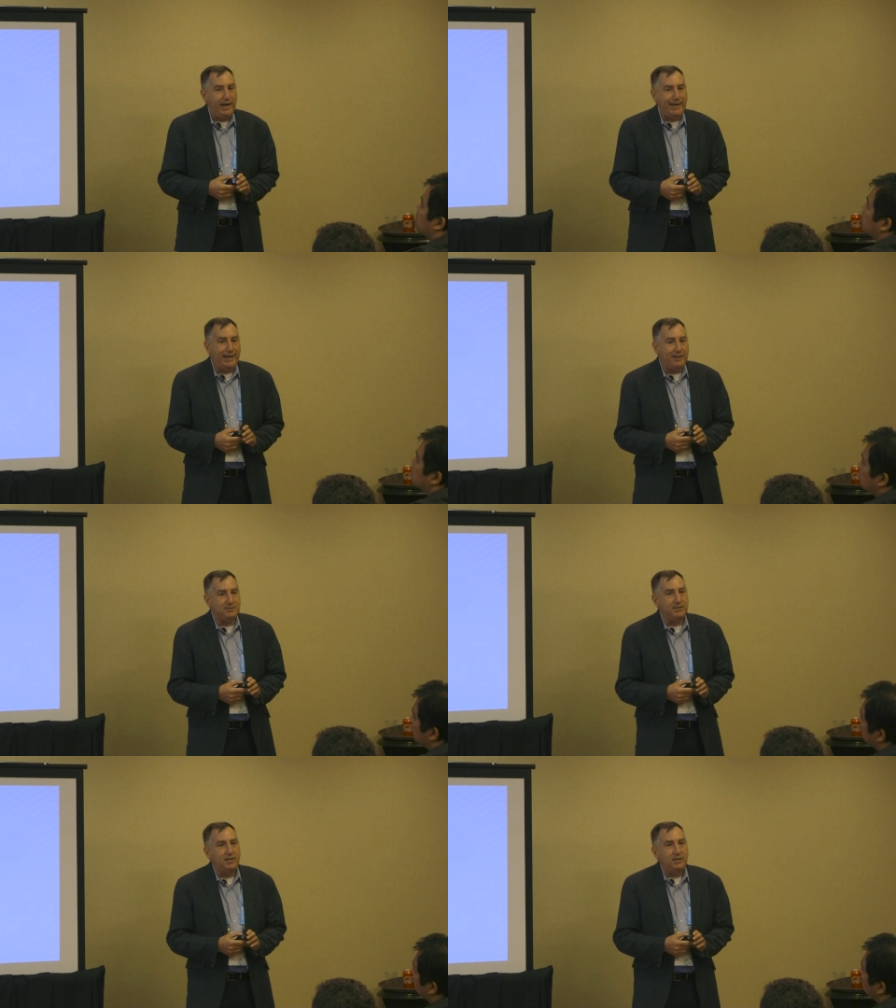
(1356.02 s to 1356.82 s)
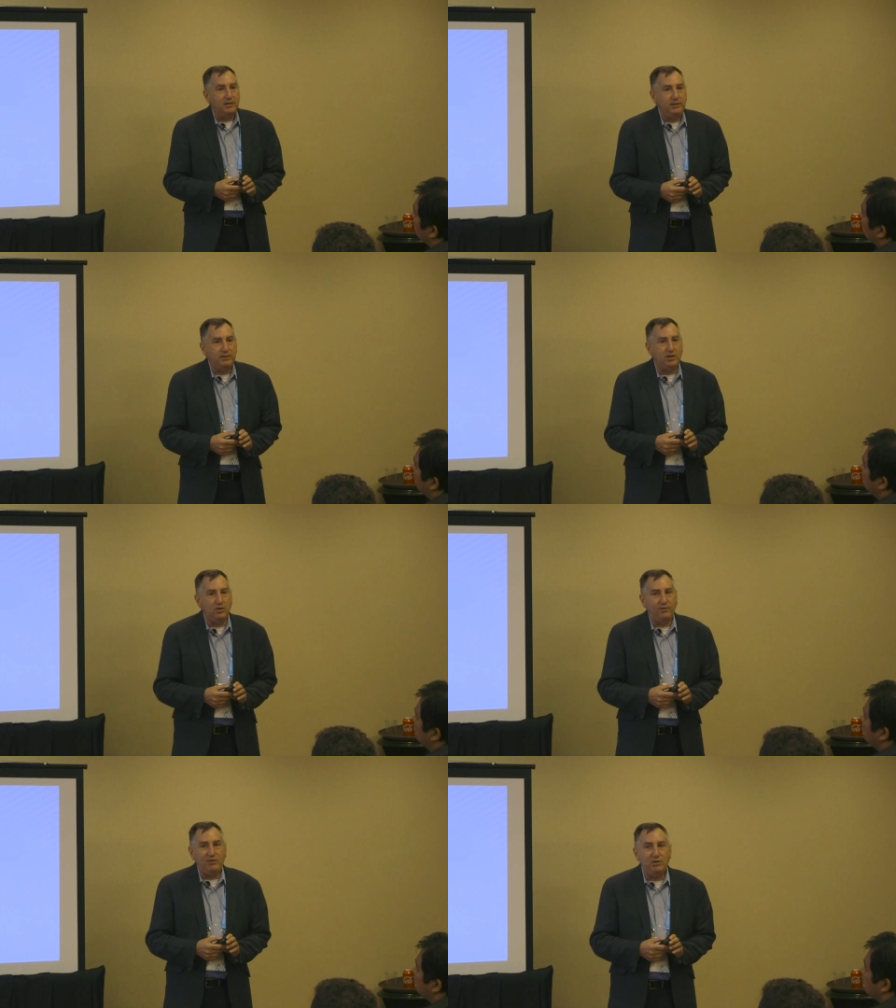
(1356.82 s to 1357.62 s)
and
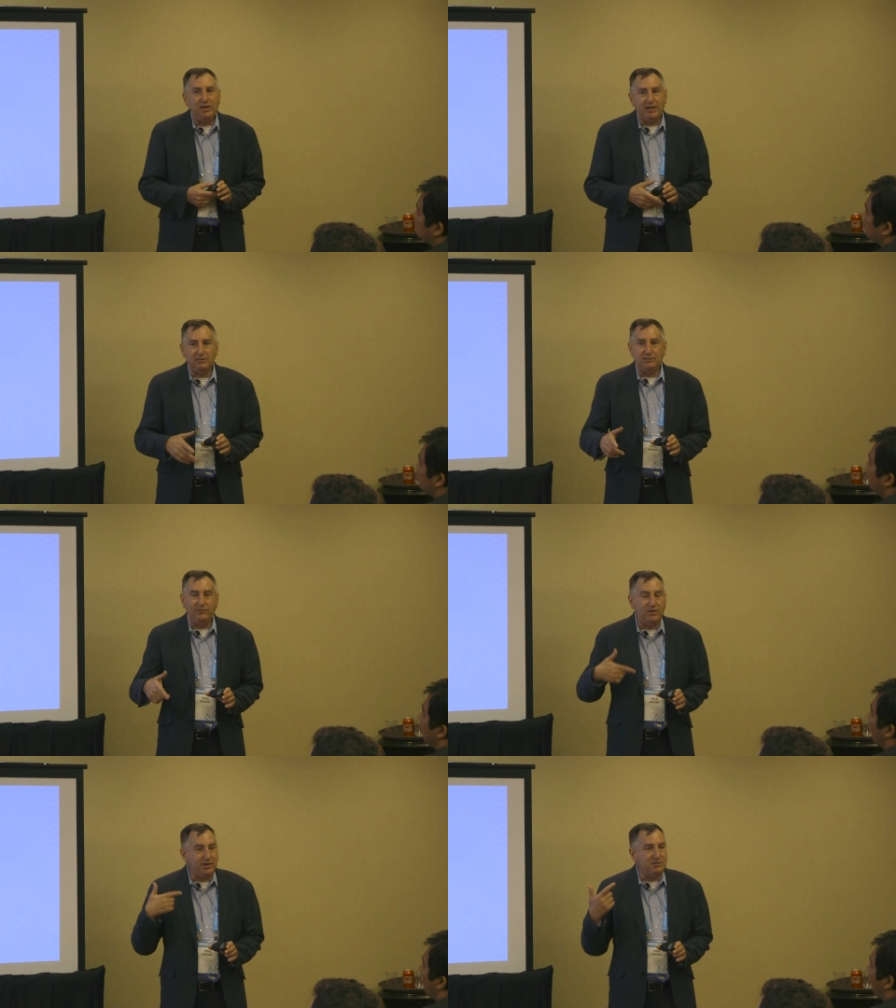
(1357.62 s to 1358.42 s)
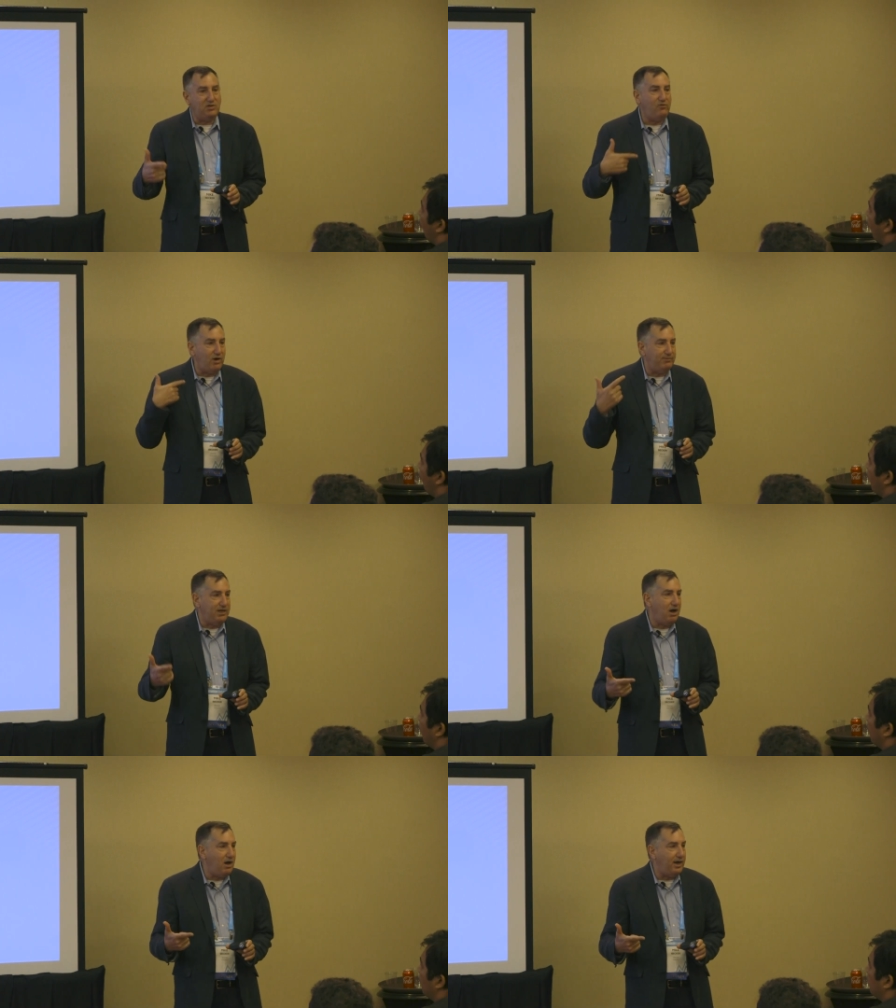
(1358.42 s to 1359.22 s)
if you get too far
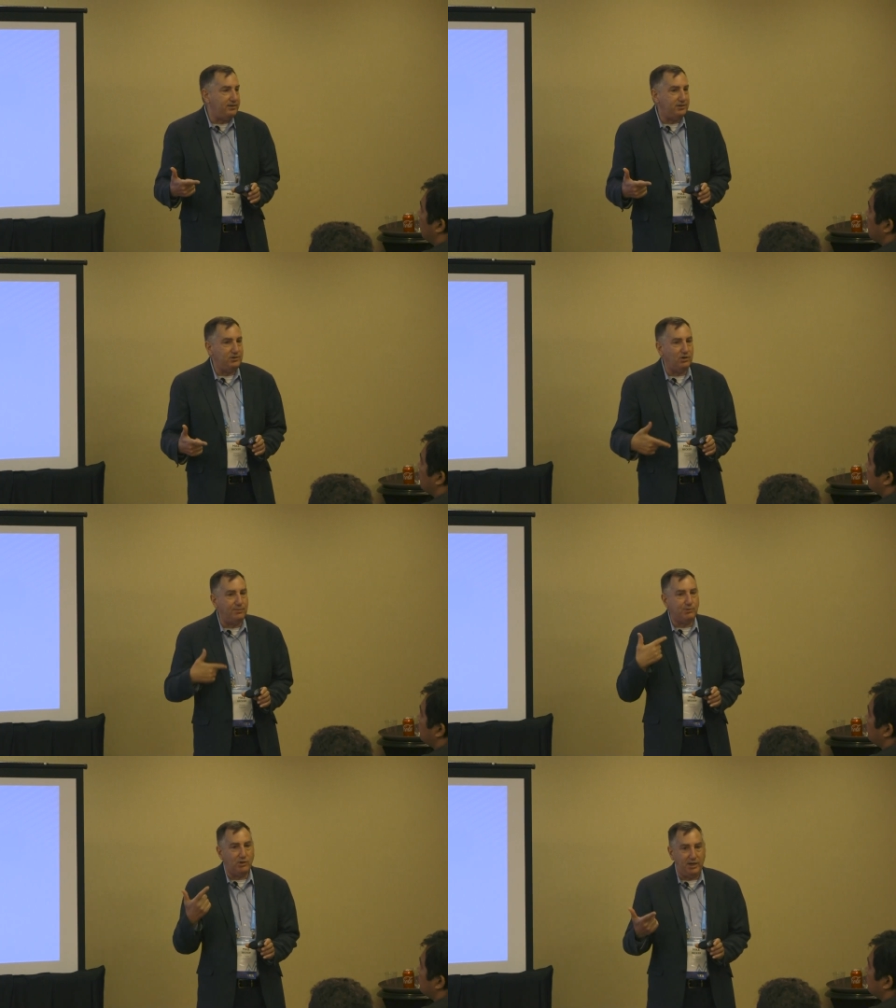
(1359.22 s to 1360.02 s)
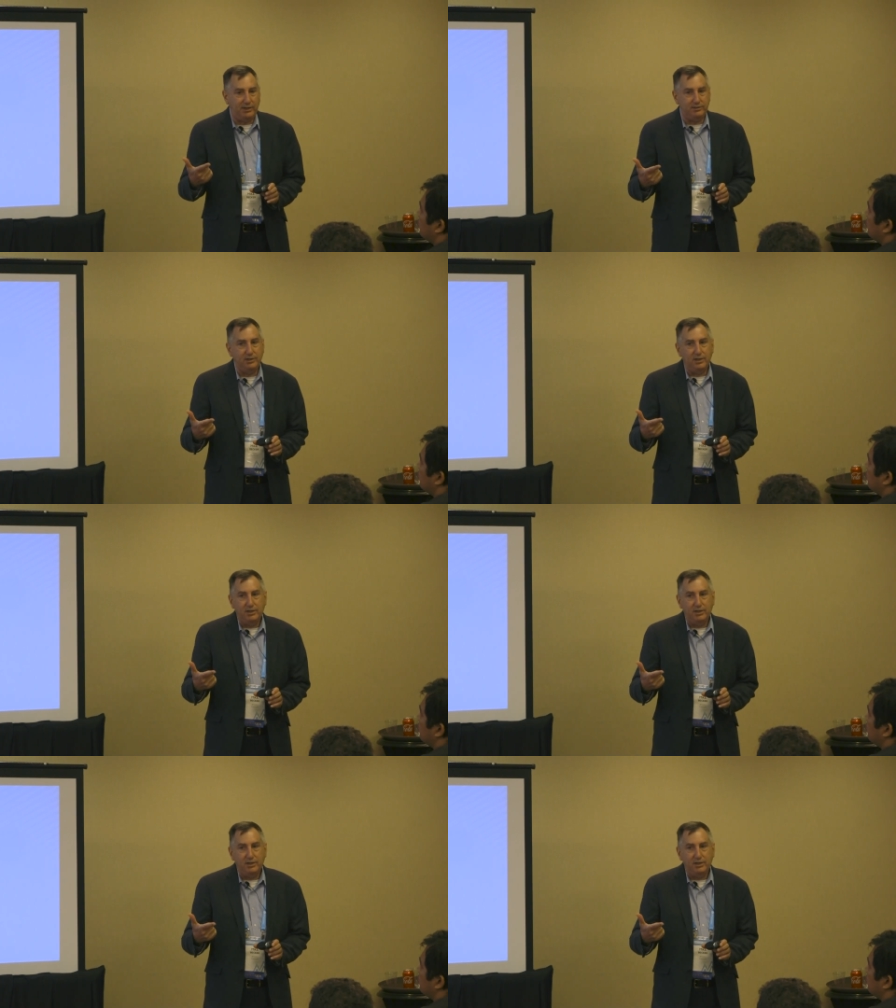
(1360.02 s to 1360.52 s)
behind in your upgrade,